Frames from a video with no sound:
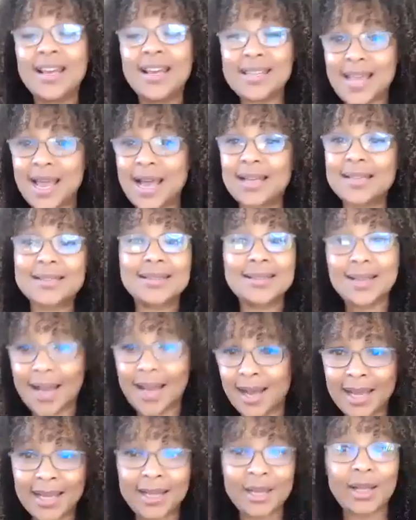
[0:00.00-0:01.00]
yes,
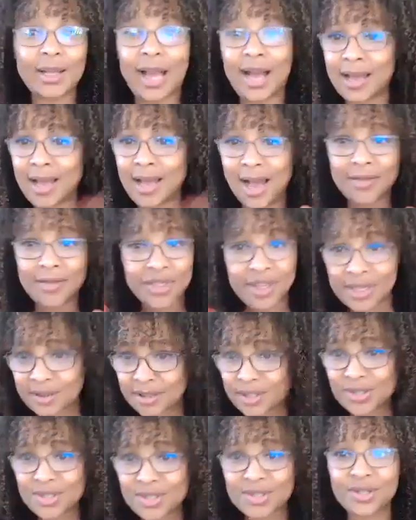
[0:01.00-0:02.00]
I think
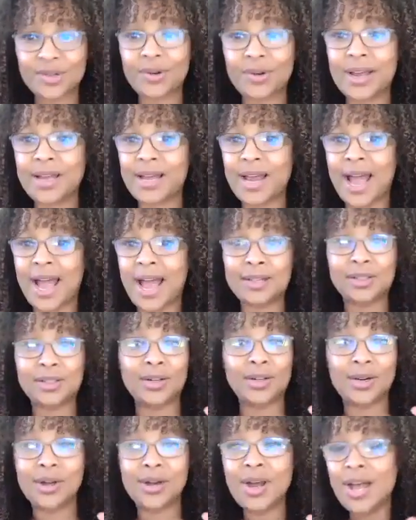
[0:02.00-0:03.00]
this is a great
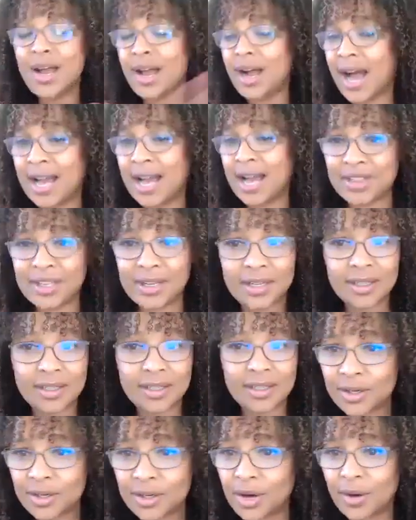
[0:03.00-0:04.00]
actor. I think,
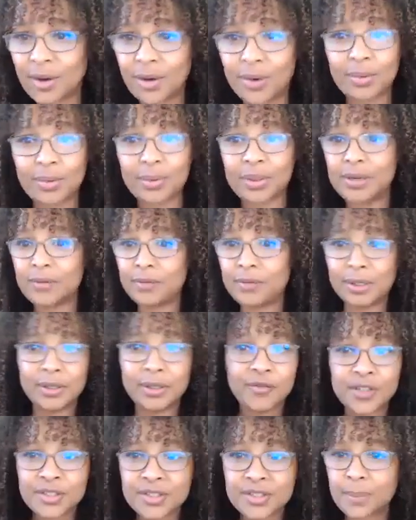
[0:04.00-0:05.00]
you know, he really
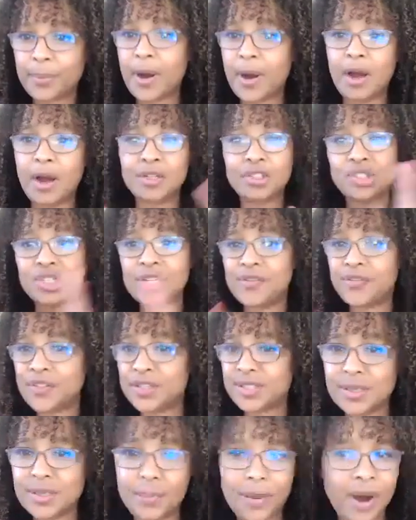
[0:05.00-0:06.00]
fits the part, she fits
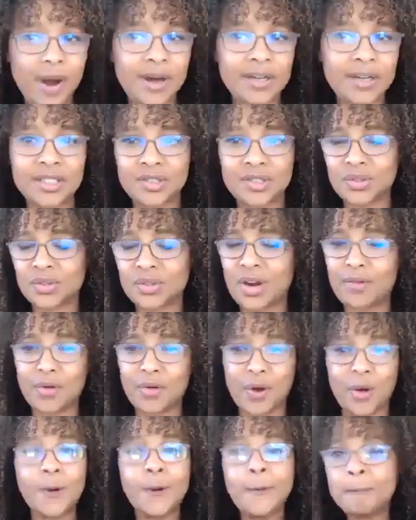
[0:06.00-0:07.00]
the part, this is a great
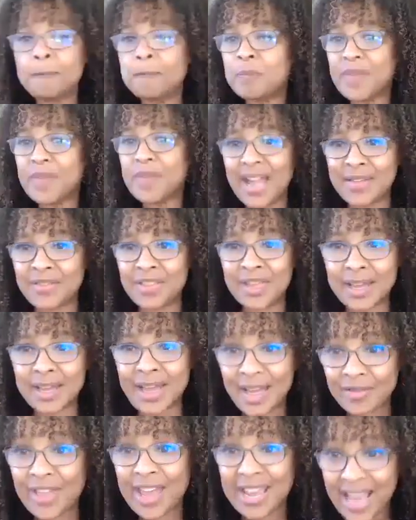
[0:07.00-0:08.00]
role. And
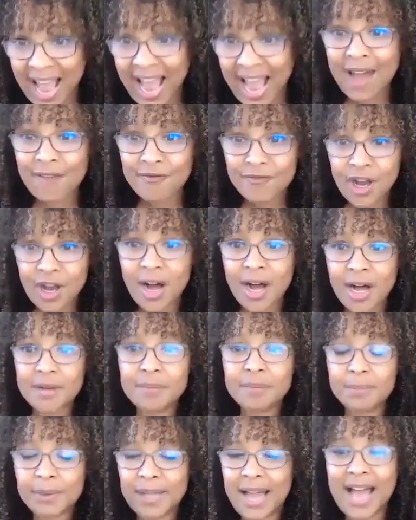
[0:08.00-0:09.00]
they have gone
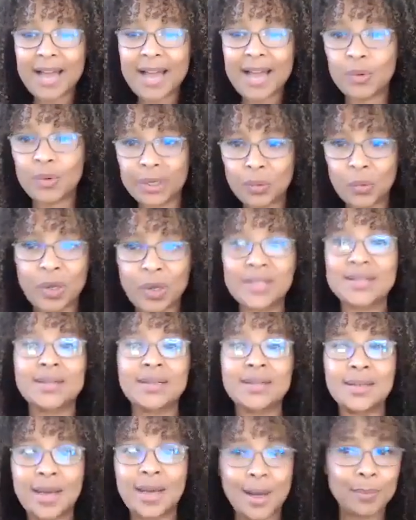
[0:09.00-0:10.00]
Black when it
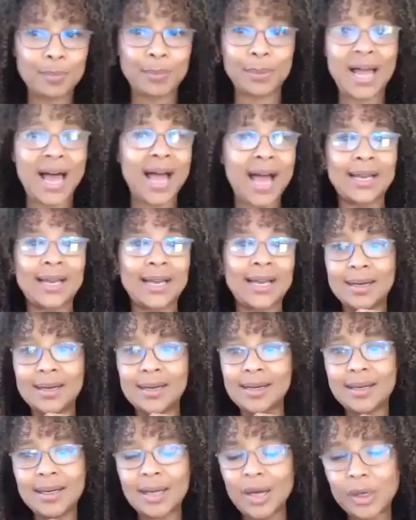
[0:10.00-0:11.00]
wasn't a Black,
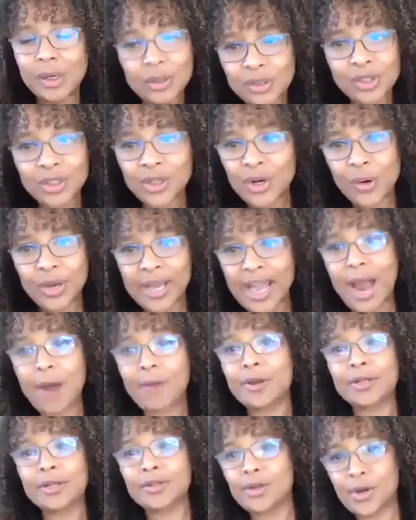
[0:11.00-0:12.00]
you know,
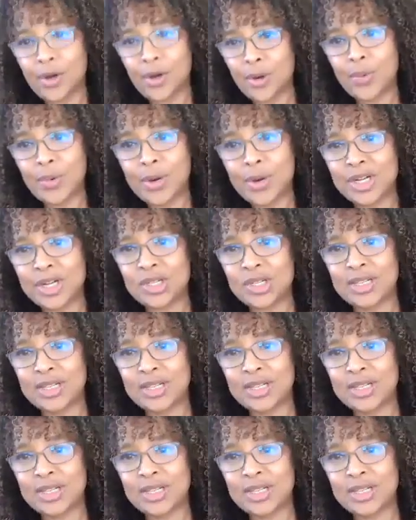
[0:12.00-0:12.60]
character originally.